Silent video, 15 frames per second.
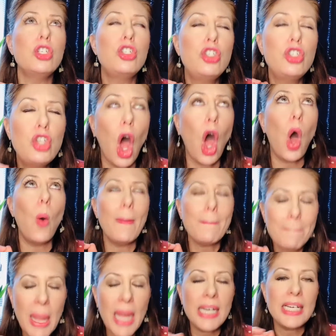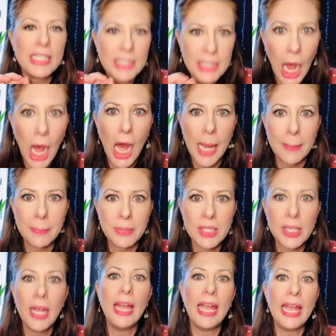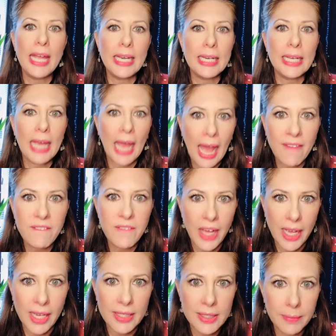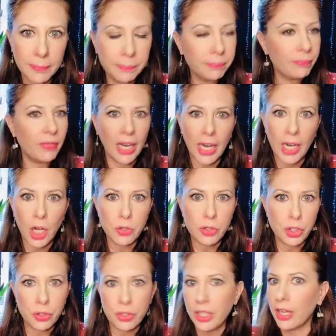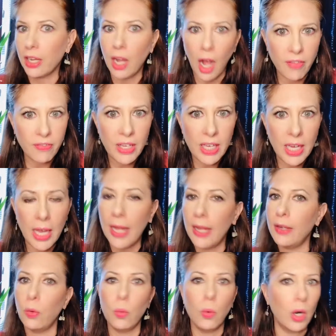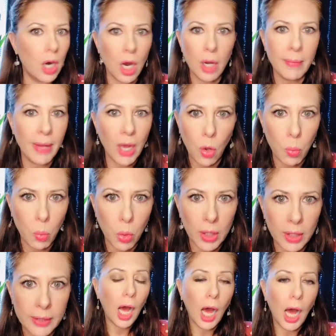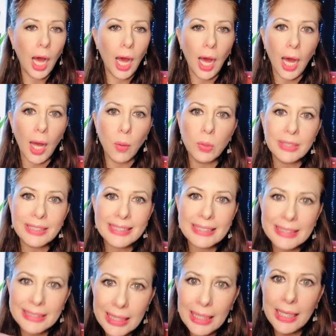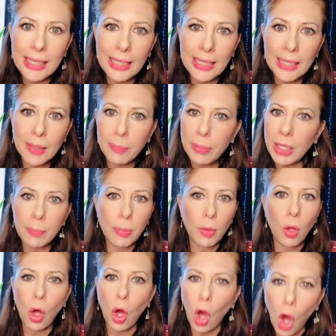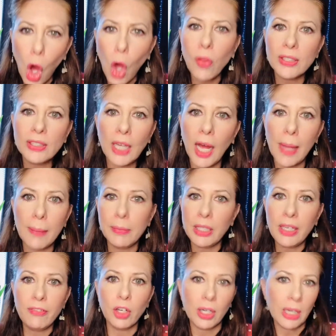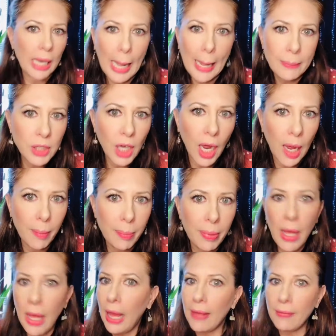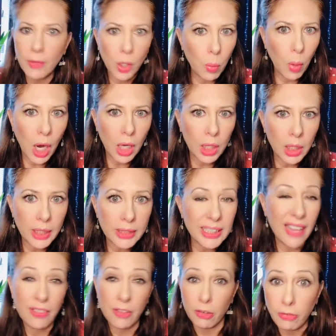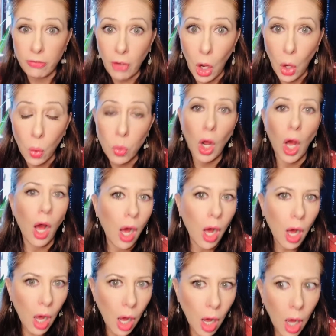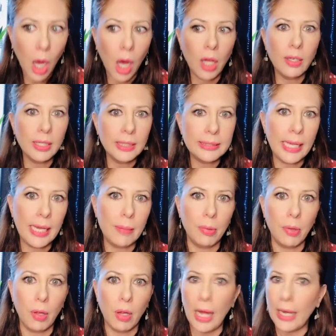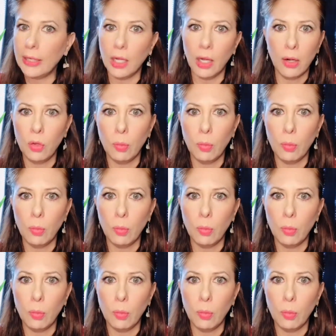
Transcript: so many times in cafes that I go to to get coffee and work on my homework, I will see people all the time leave their laptop and their wallet and their phone on the table and go to the